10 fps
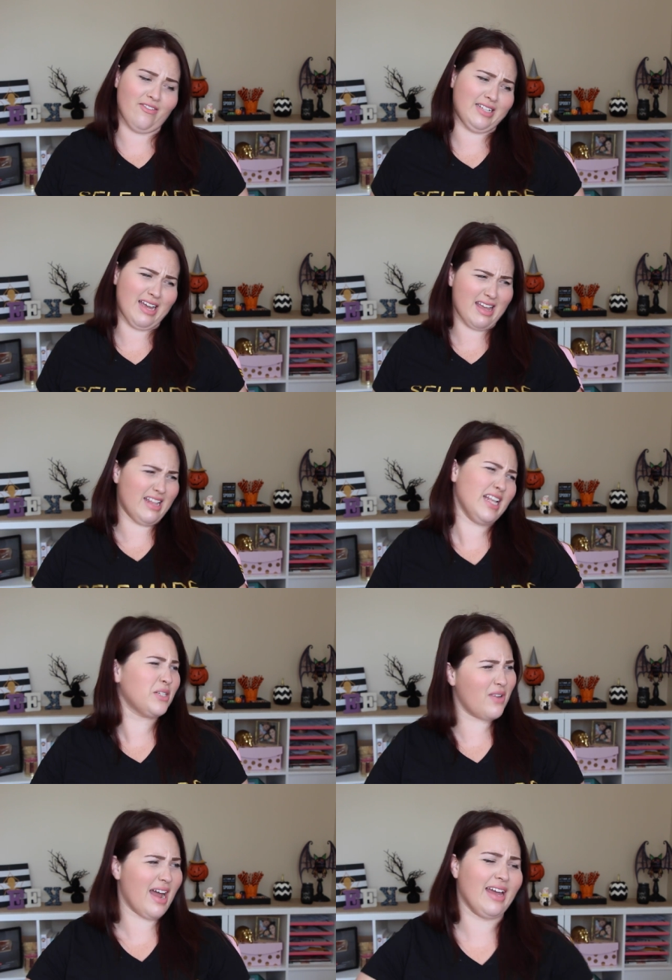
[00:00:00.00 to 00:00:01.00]
I was like, oh,
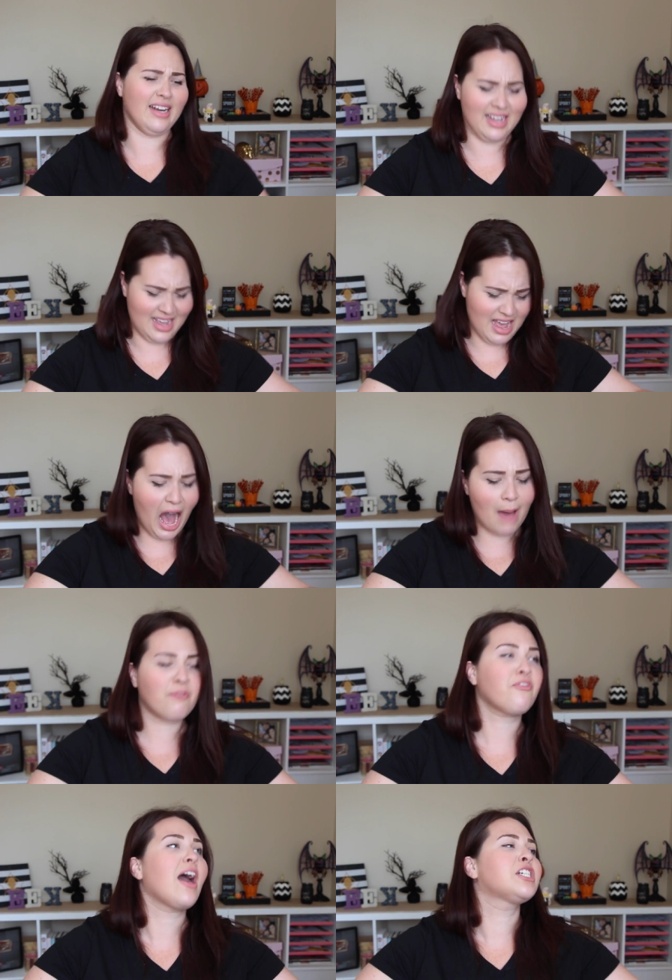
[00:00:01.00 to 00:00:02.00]
that's right,
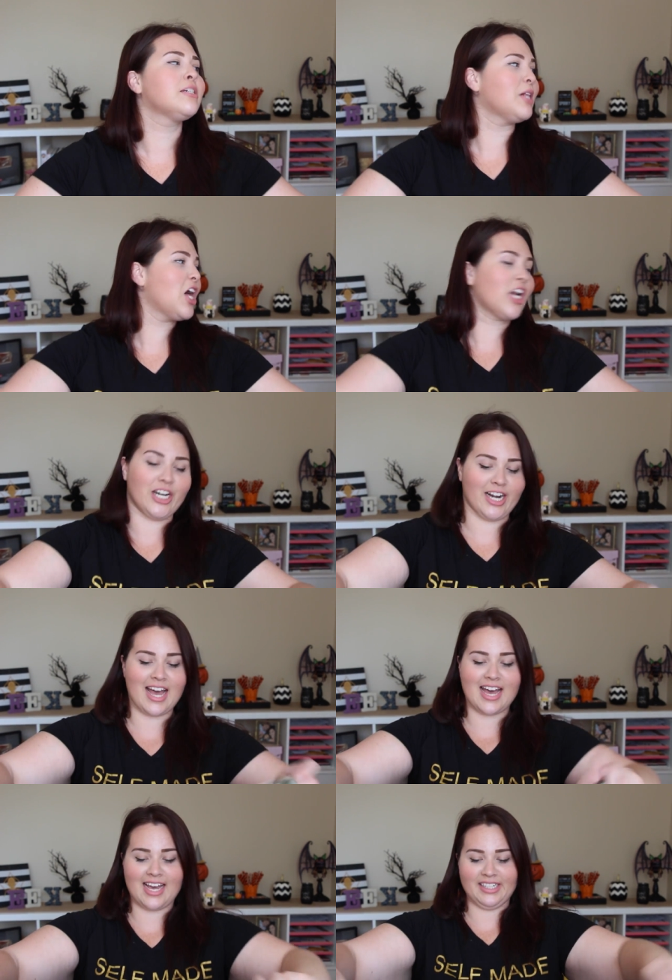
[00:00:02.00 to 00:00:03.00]
I'm a fashion blogger,
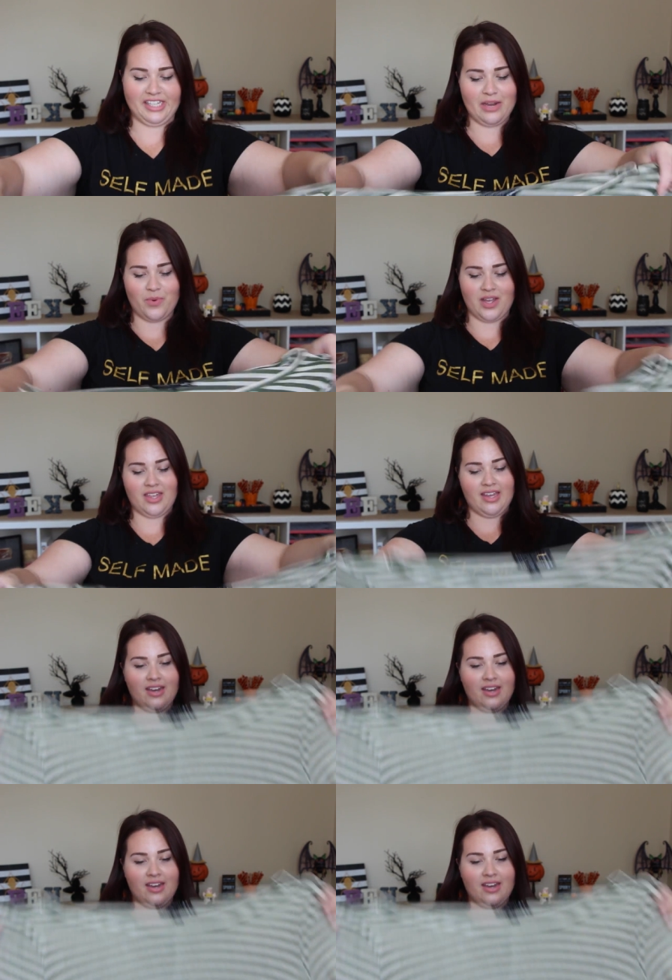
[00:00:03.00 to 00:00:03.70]
guys, get with